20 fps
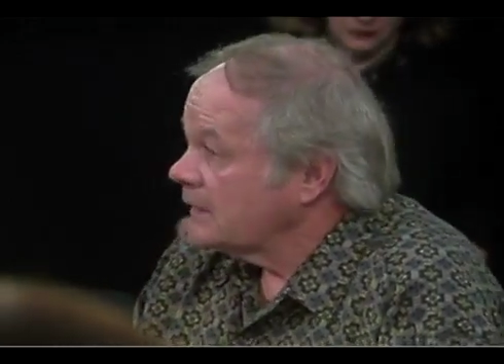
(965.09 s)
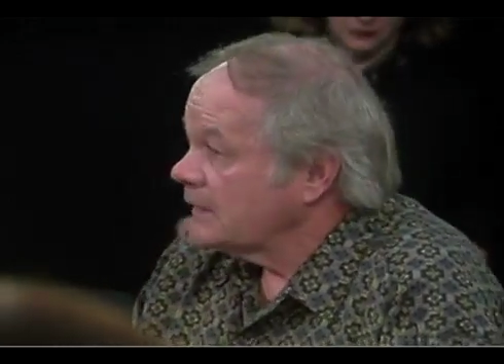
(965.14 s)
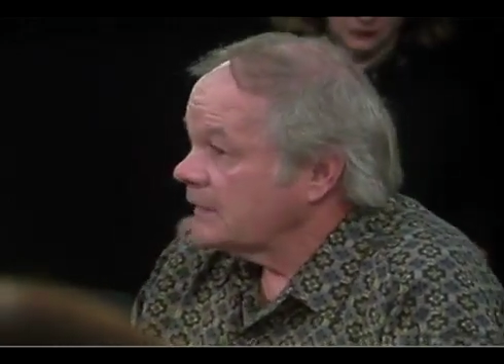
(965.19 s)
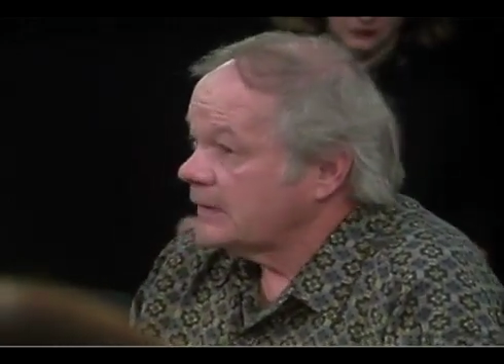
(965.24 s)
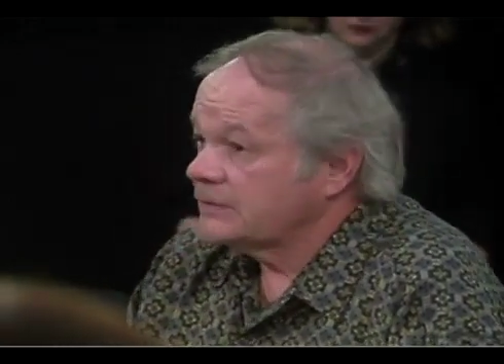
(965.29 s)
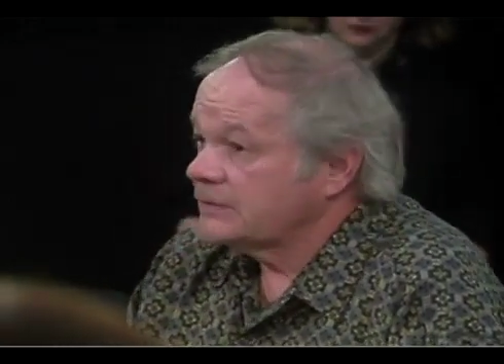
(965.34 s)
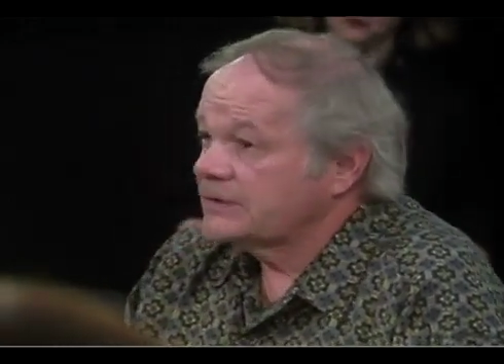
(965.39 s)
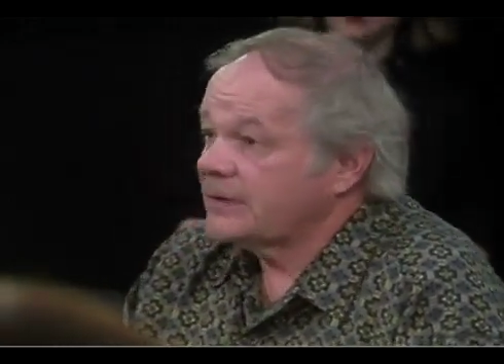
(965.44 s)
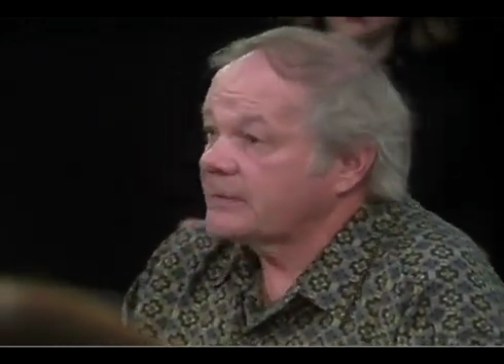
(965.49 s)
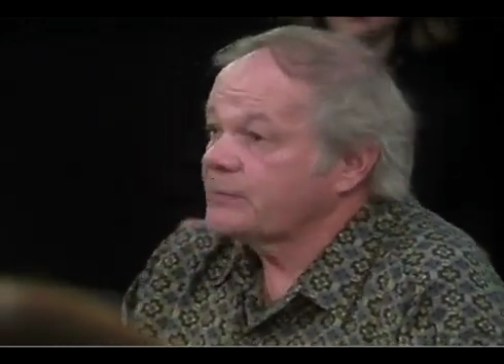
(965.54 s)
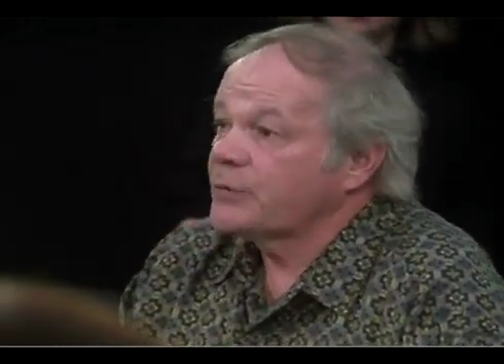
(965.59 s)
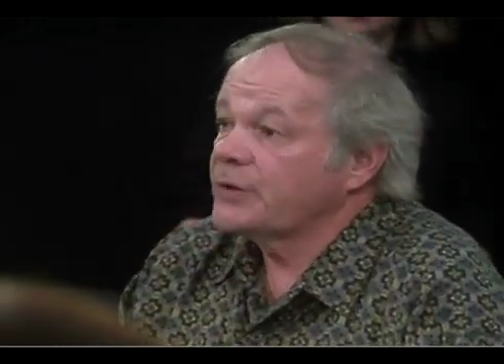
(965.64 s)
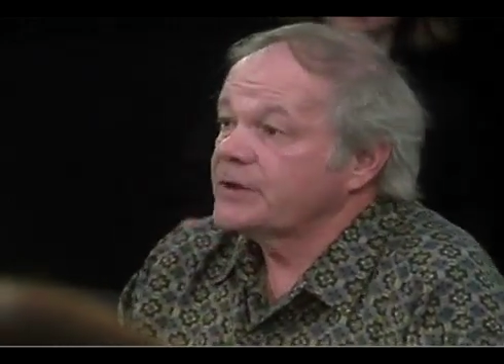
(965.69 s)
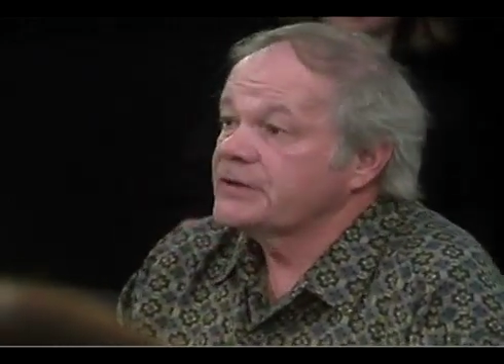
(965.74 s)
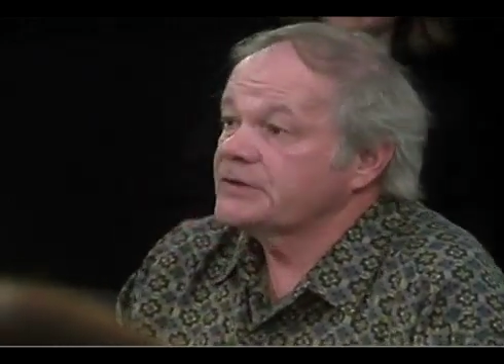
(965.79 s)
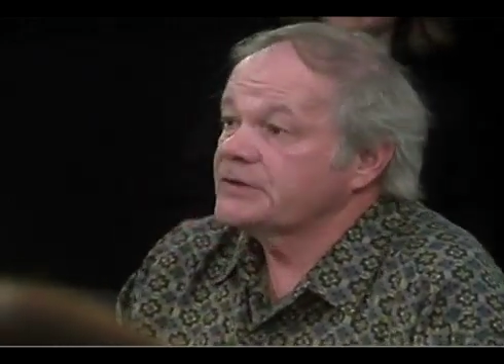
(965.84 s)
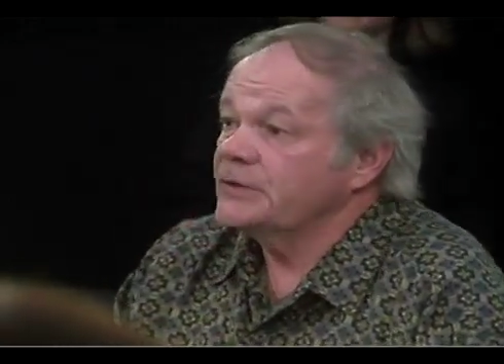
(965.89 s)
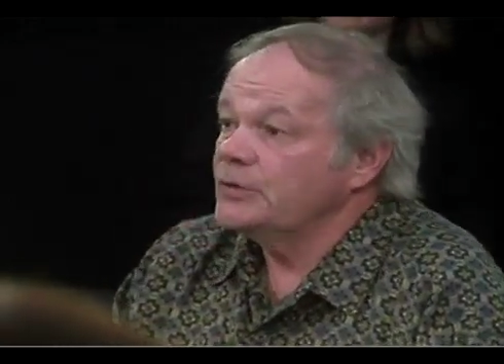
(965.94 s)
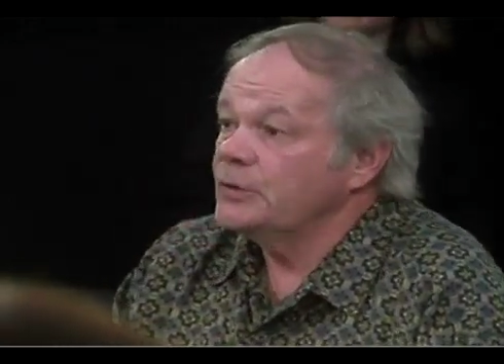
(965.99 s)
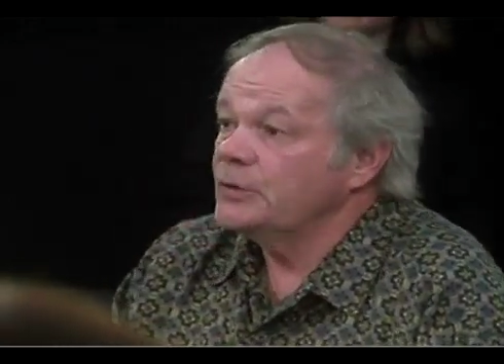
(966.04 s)
that
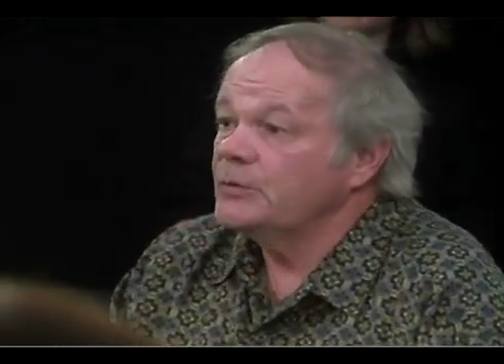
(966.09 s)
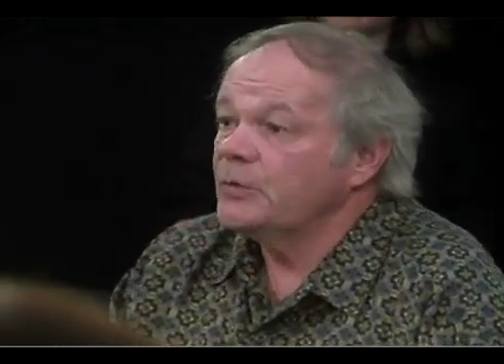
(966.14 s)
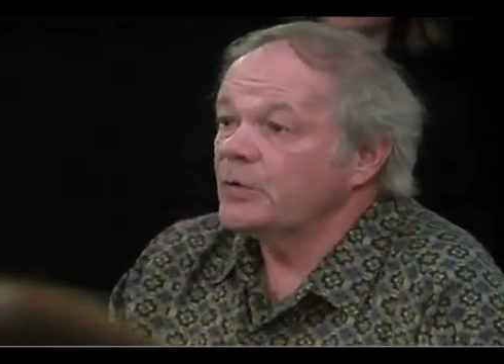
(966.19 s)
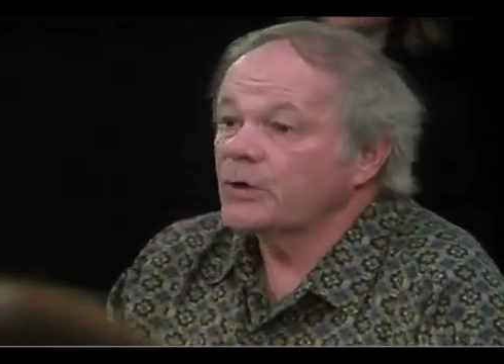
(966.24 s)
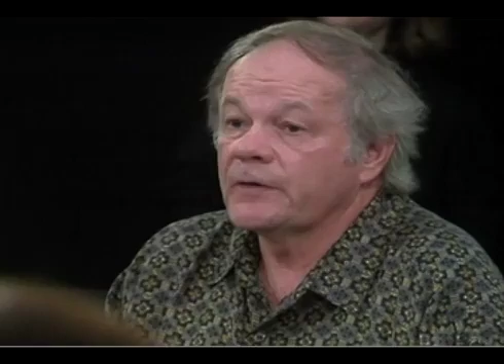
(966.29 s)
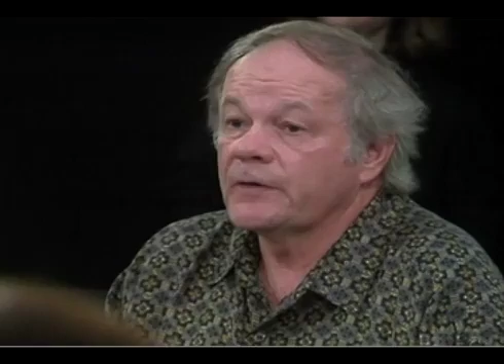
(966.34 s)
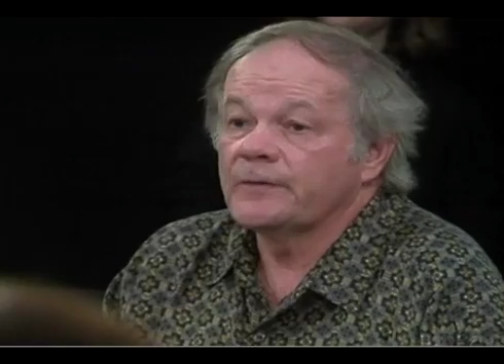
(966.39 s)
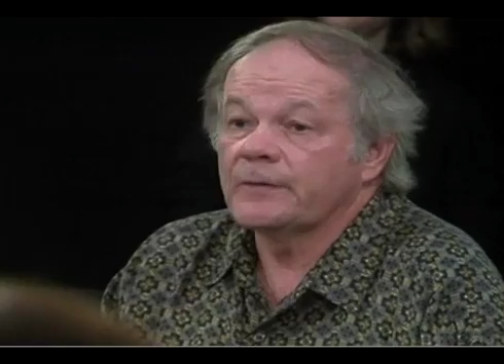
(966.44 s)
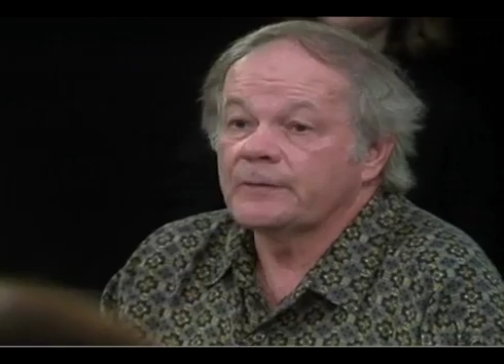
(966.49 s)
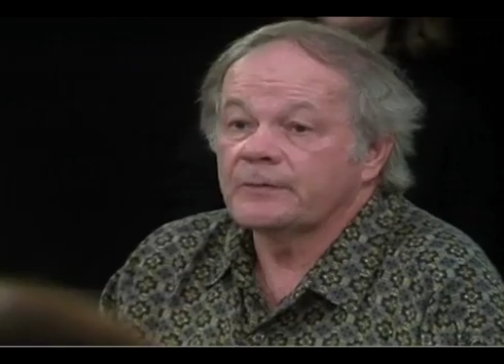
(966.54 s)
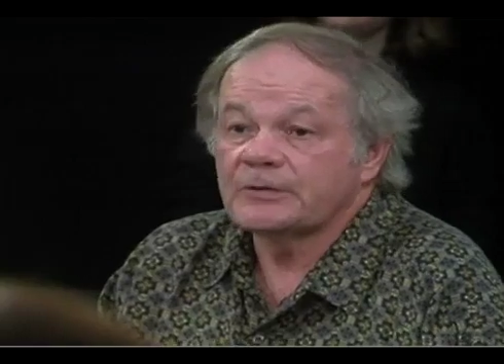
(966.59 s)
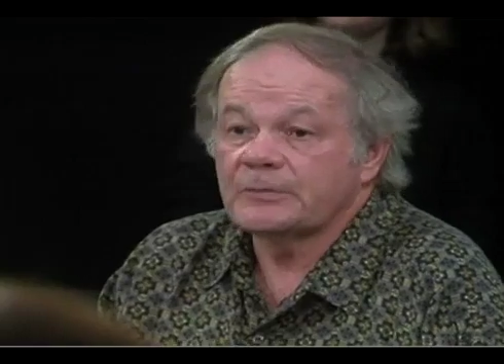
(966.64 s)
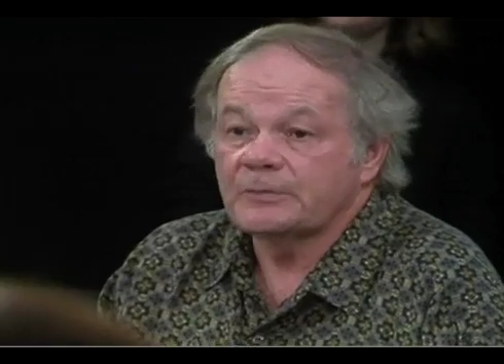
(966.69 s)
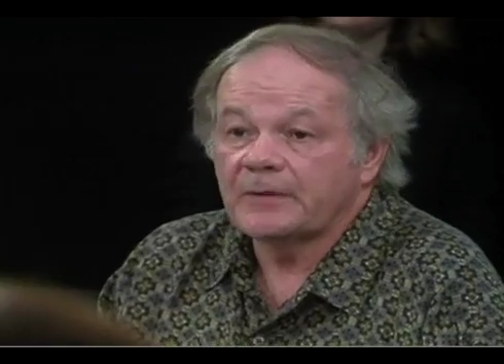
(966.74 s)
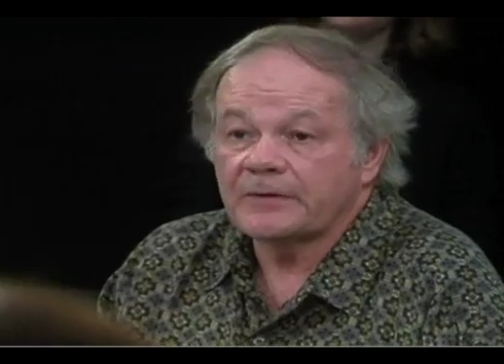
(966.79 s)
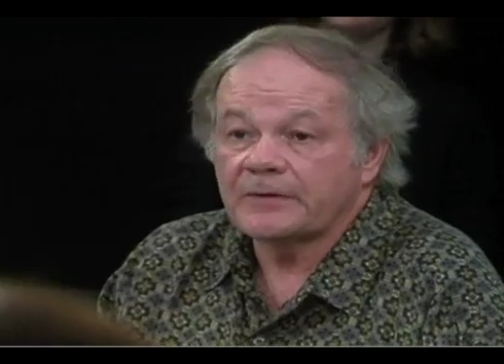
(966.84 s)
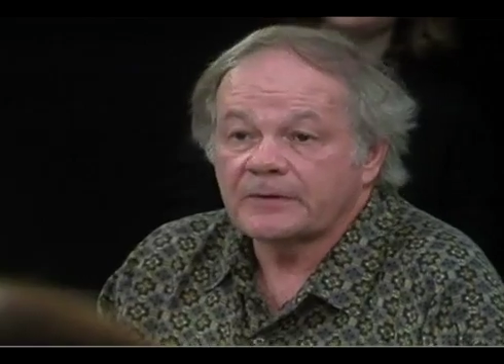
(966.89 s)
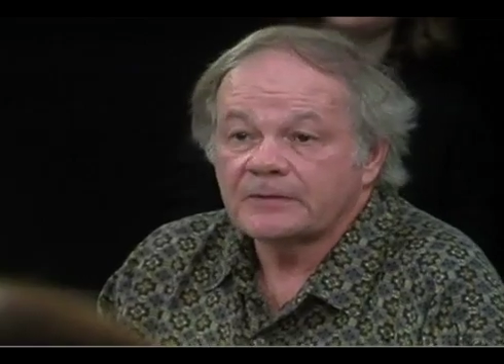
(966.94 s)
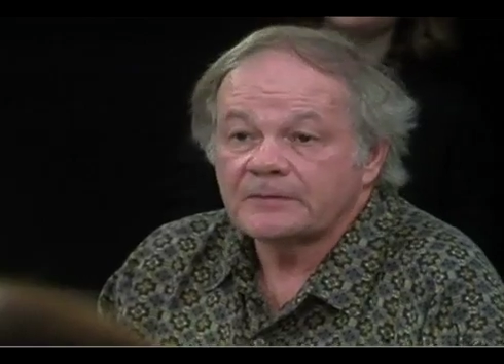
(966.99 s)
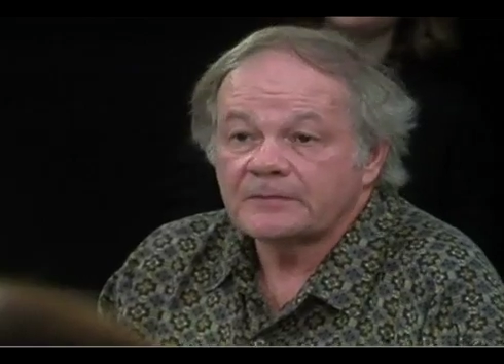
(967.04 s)
separates the newborn from its
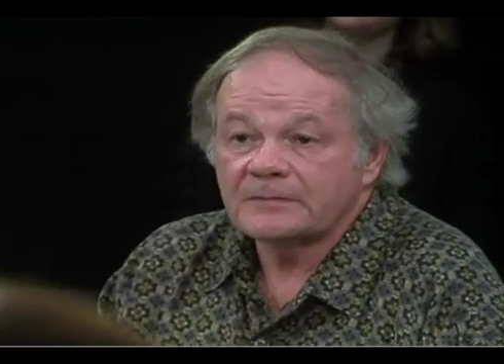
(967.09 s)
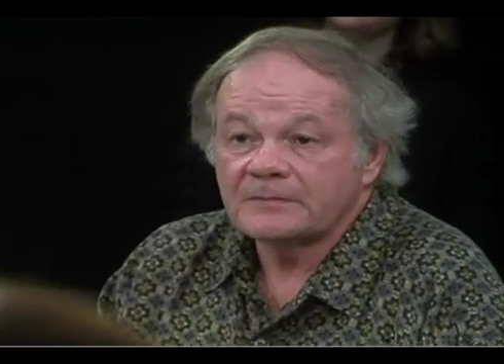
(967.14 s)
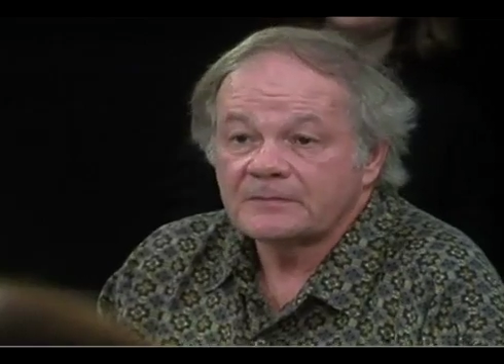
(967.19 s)
mother